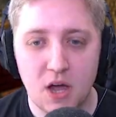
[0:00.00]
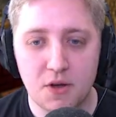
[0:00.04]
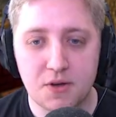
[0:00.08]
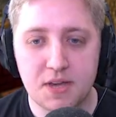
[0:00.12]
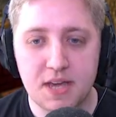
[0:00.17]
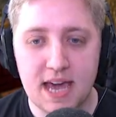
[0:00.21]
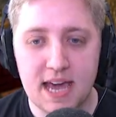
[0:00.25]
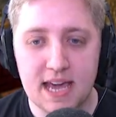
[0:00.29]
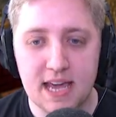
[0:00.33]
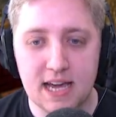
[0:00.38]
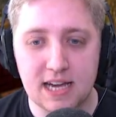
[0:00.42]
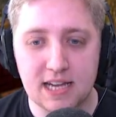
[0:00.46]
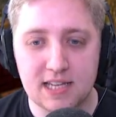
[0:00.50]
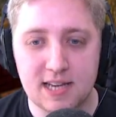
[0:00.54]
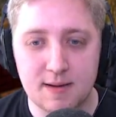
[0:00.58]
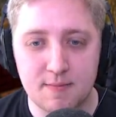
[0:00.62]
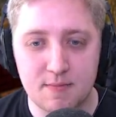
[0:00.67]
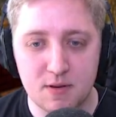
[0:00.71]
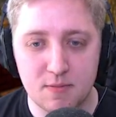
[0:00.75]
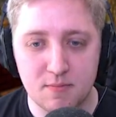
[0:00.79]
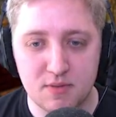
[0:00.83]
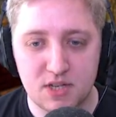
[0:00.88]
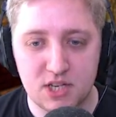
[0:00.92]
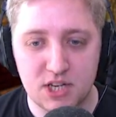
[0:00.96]
Okay,
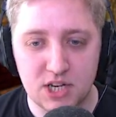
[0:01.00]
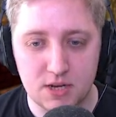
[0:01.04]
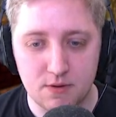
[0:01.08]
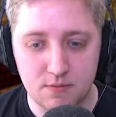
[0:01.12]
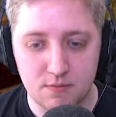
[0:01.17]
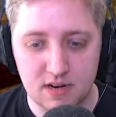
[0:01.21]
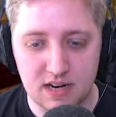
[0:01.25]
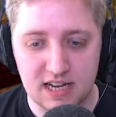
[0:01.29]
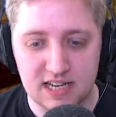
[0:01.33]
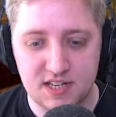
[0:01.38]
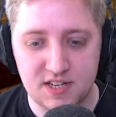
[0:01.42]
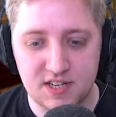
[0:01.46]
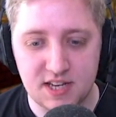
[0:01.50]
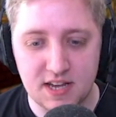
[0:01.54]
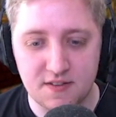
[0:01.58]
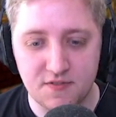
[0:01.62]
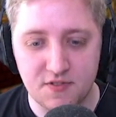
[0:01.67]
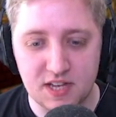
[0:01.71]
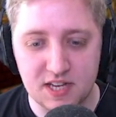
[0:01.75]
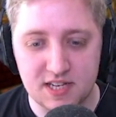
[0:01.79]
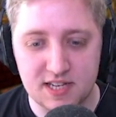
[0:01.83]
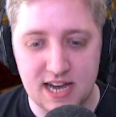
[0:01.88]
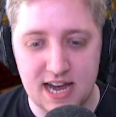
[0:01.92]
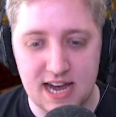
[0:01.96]
attempt number two. Let's see
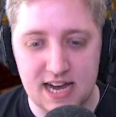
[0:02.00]
if this